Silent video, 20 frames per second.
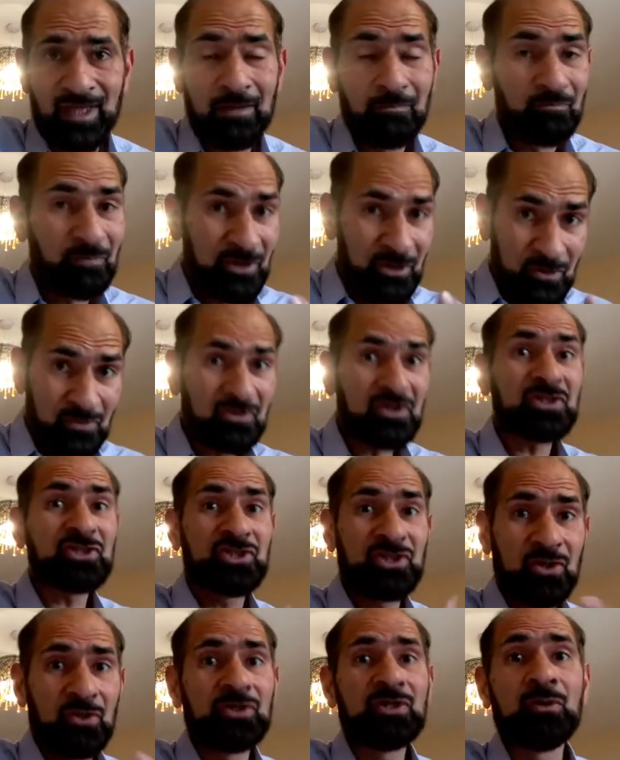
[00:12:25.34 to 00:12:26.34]
but you've got to
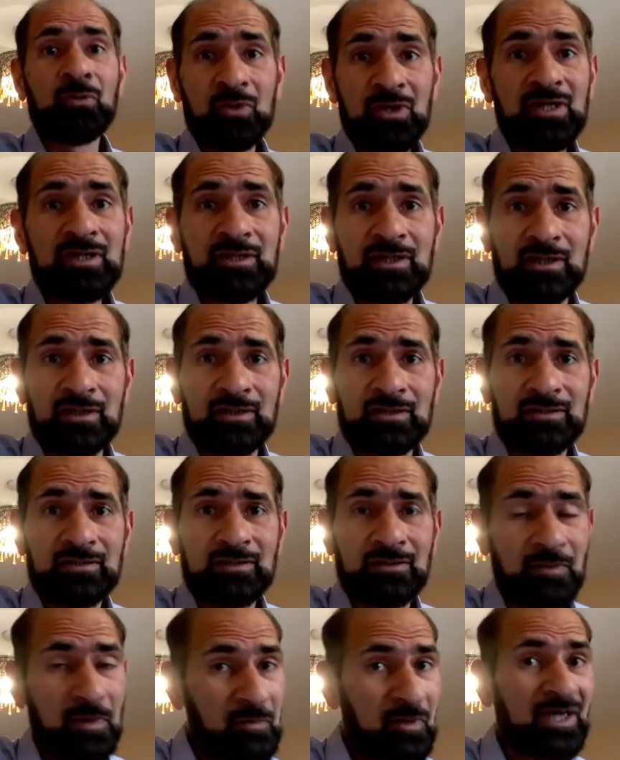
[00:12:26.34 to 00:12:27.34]
show you're working.
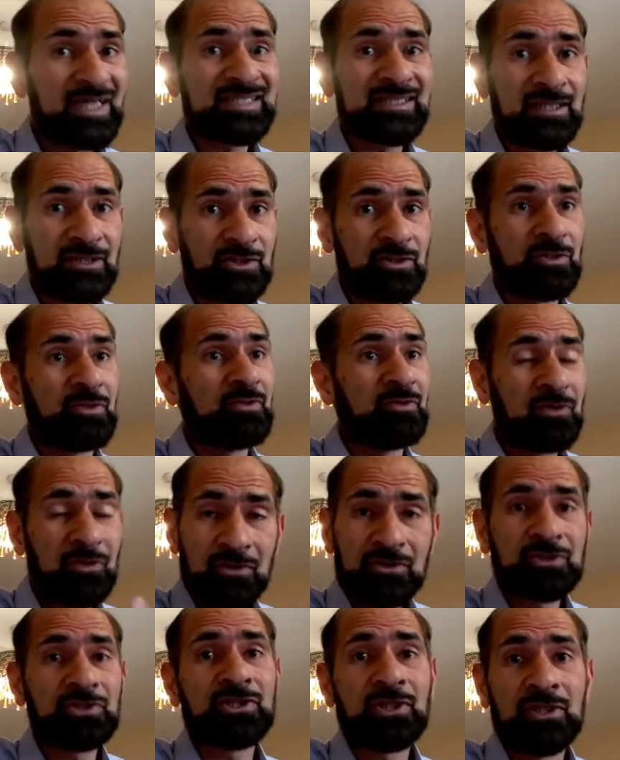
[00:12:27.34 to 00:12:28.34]
Remember I said to you, you've got
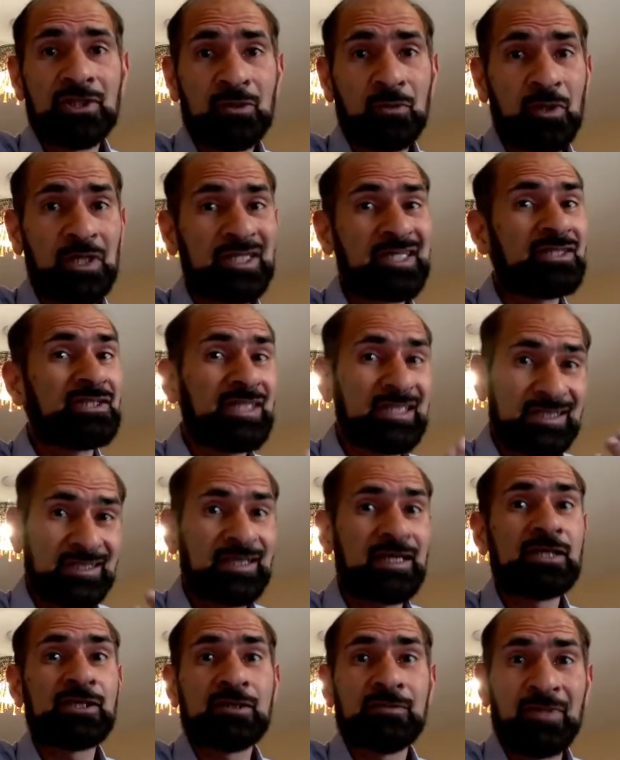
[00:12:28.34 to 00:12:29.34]
to show you're working just in
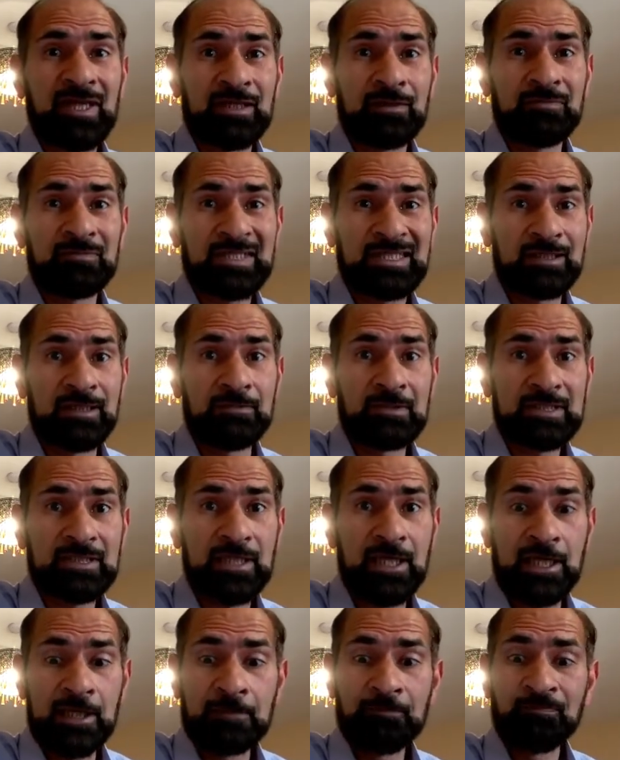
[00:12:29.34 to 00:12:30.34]
case you make a silly
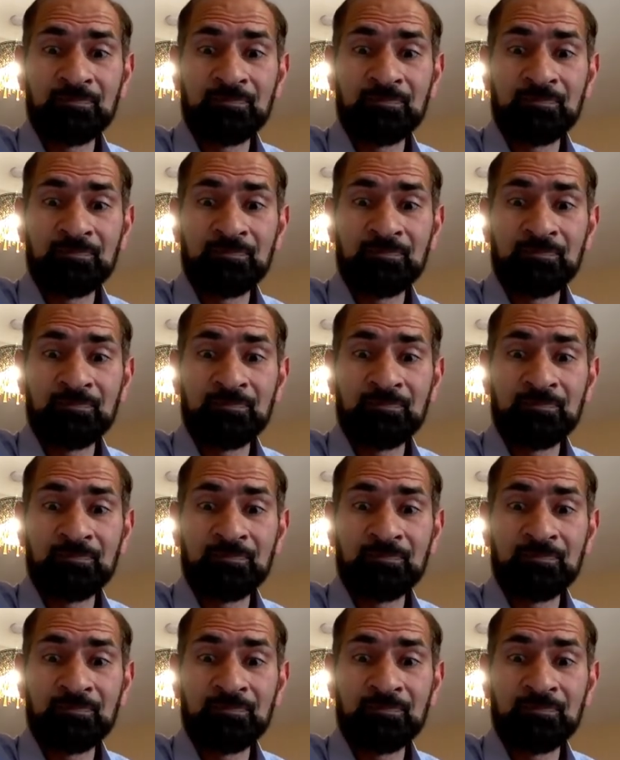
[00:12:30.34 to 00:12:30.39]
mistake.